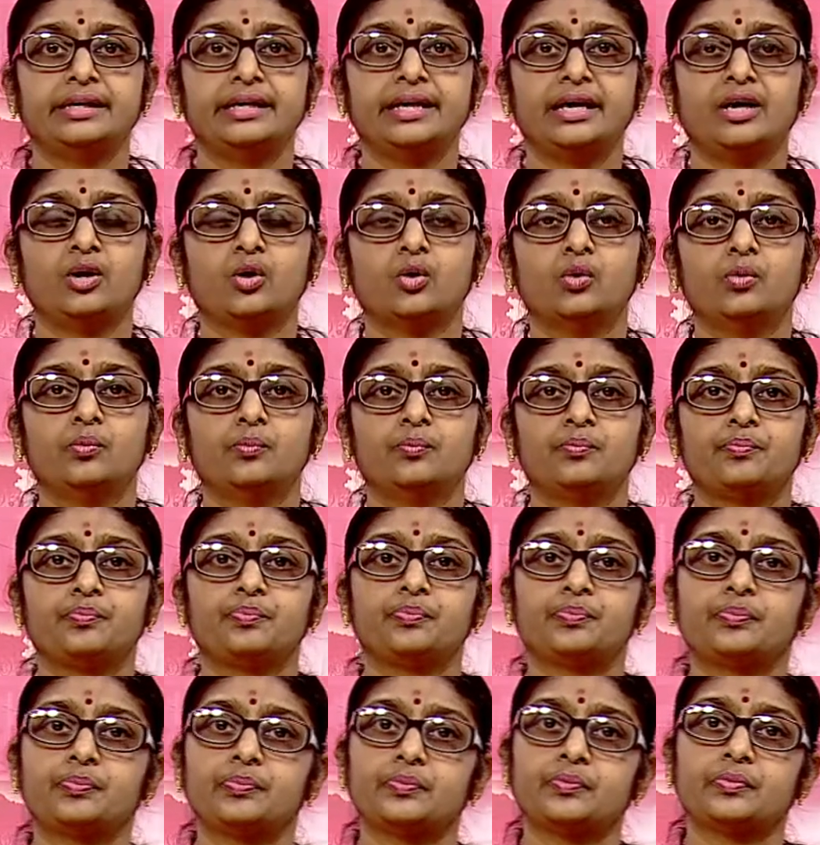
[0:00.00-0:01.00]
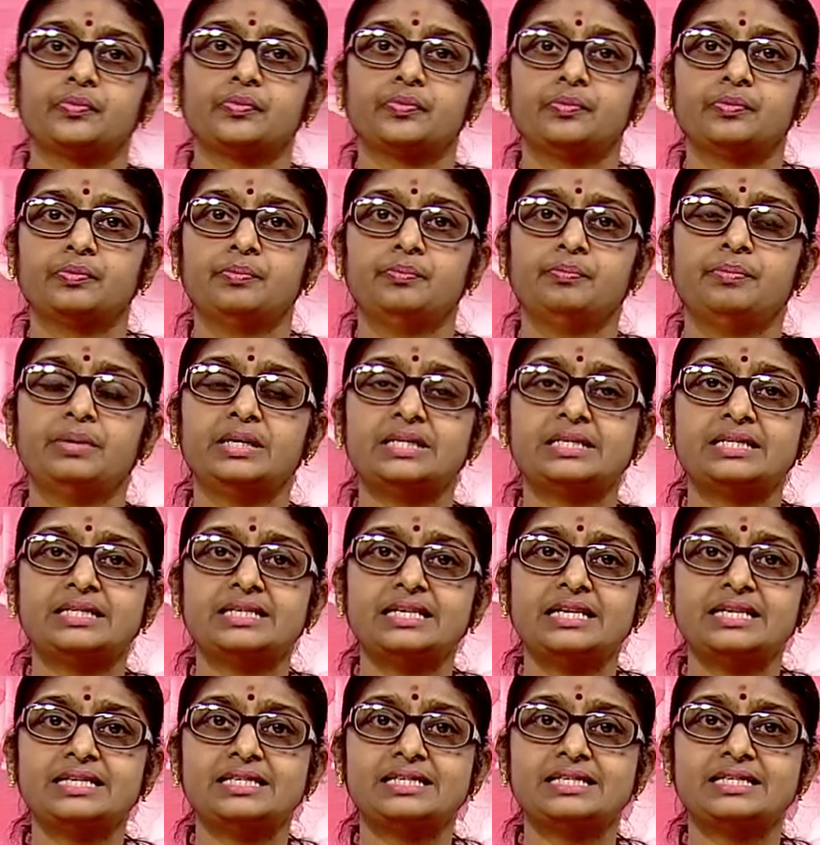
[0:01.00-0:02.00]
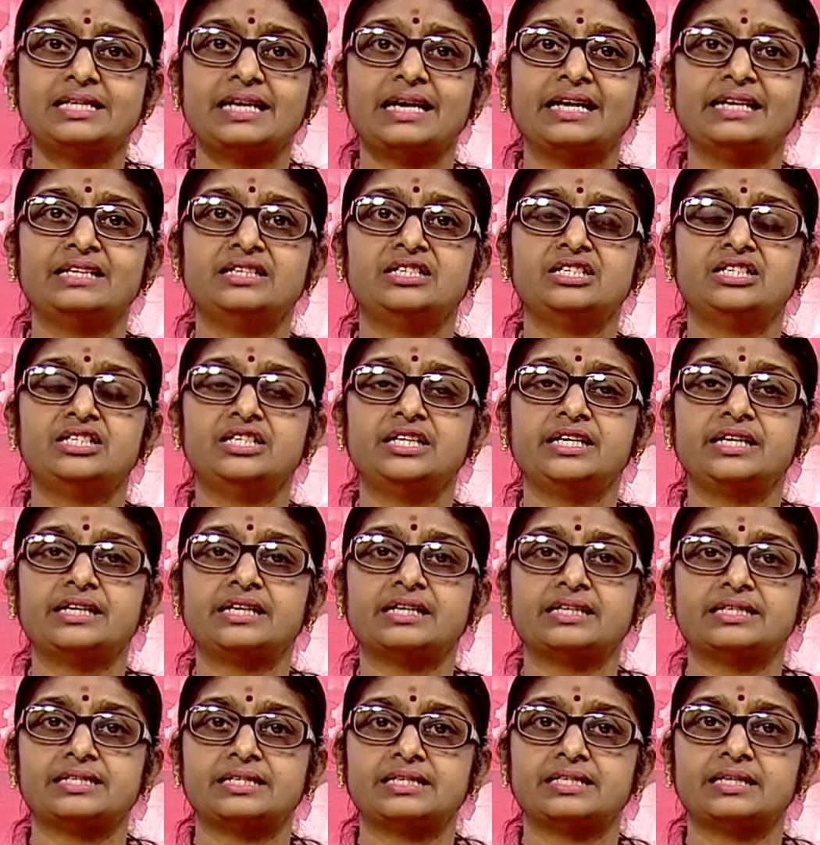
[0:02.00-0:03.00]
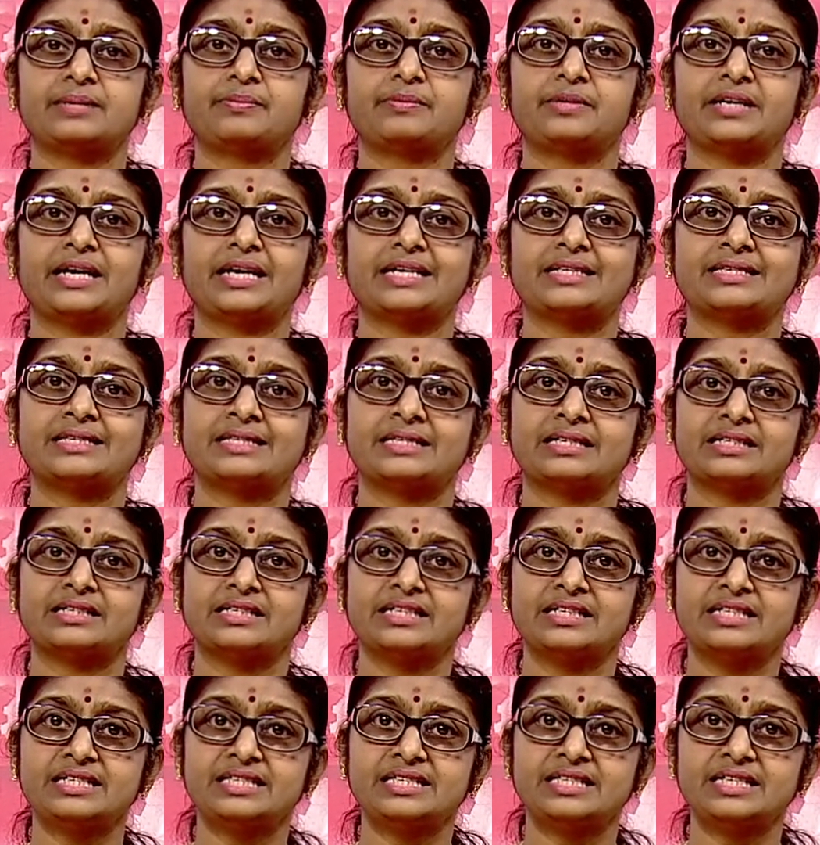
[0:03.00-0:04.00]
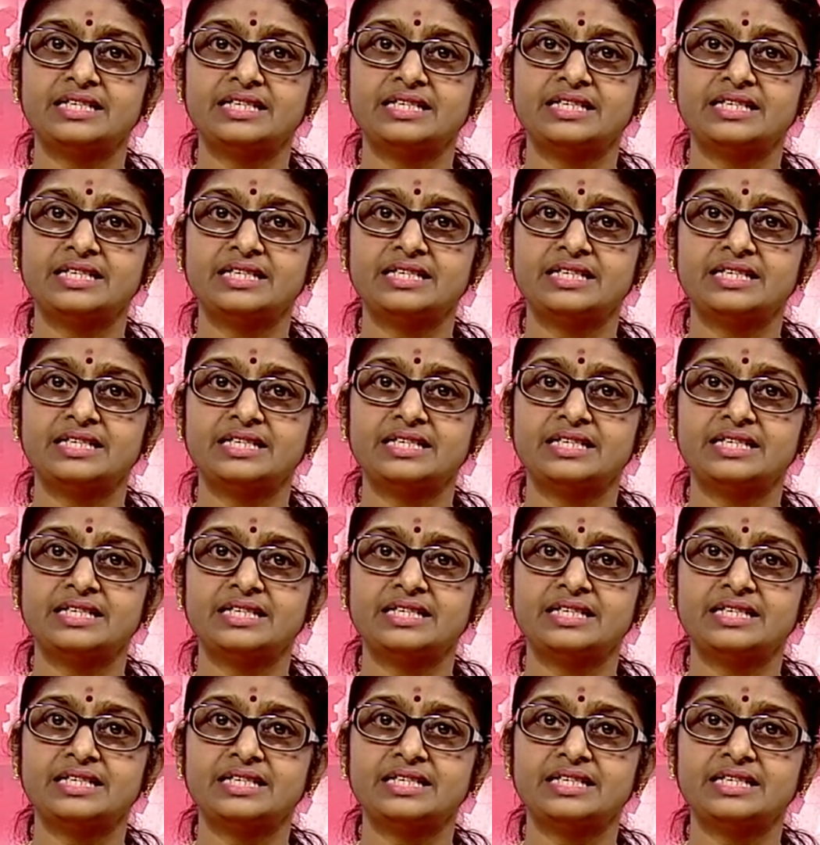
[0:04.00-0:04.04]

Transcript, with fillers: Now, business entity concept has certain